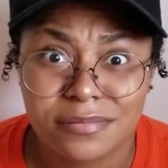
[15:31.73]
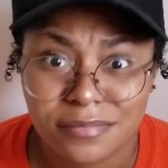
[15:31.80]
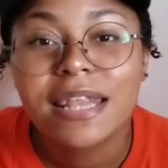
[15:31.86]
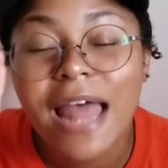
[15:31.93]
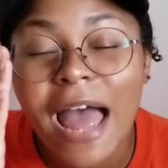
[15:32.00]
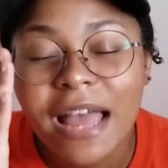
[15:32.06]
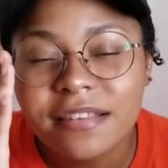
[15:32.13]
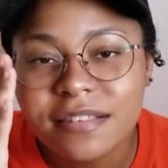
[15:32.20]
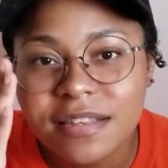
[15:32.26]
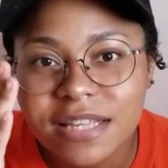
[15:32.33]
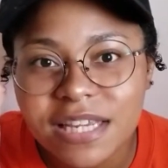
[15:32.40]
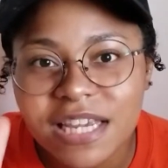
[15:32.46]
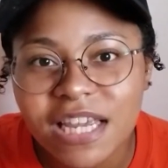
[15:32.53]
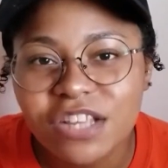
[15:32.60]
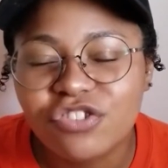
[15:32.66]
Lastly,
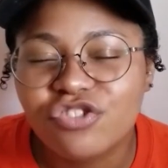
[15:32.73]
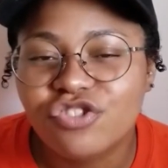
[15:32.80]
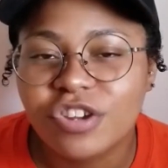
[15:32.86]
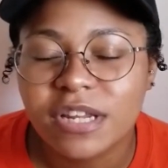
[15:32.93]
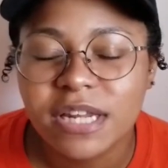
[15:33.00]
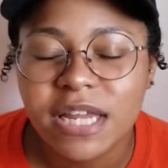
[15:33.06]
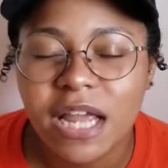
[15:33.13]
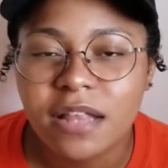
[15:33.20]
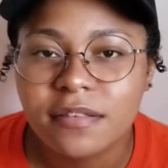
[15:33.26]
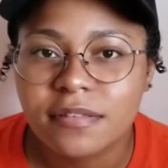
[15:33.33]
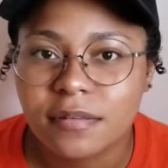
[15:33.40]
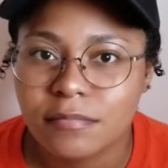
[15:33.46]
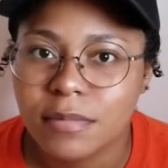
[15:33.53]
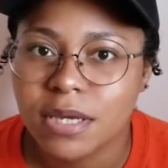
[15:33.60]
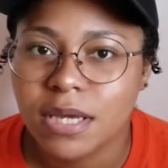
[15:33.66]
it's Jenny and
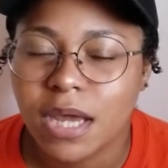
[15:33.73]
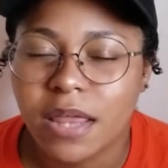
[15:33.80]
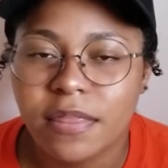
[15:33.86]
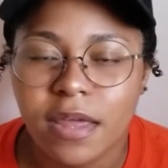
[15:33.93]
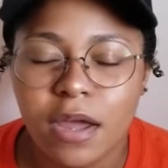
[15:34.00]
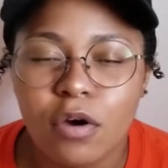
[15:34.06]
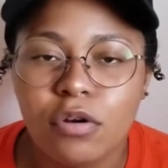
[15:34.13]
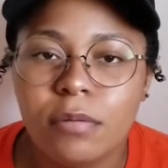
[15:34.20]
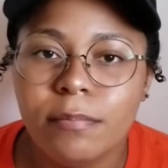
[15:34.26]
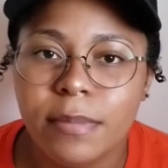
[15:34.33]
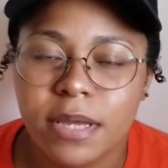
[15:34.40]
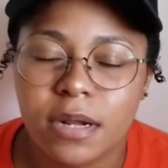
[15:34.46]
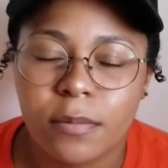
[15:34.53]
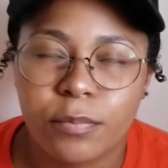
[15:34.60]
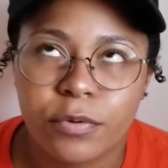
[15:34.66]
Simi, and they go to
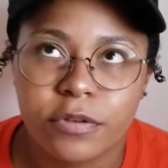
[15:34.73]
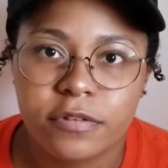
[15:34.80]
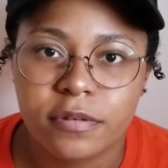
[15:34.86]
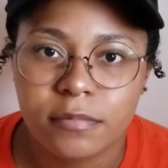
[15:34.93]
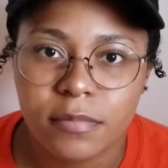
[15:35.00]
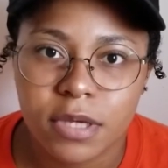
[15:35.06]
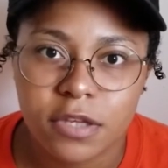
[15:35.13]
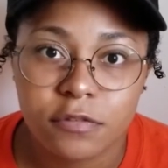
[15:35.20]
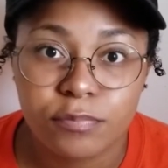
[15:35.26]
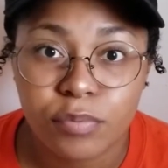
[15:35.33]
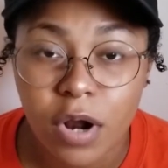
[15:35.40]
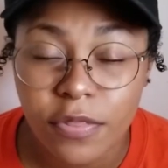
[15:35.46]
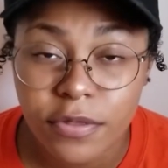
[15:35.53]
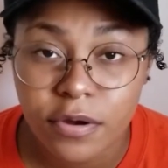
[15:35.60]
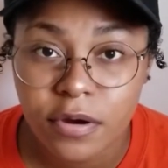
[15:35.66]
meet up with Simi's
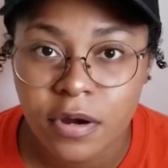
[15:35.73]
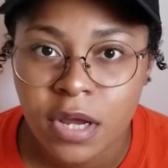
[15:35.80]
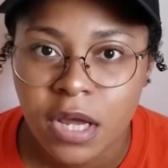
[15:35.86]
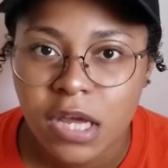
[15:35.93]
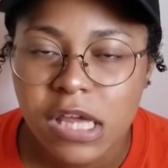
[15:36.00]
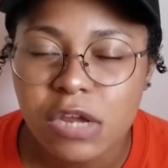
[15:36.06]
brother.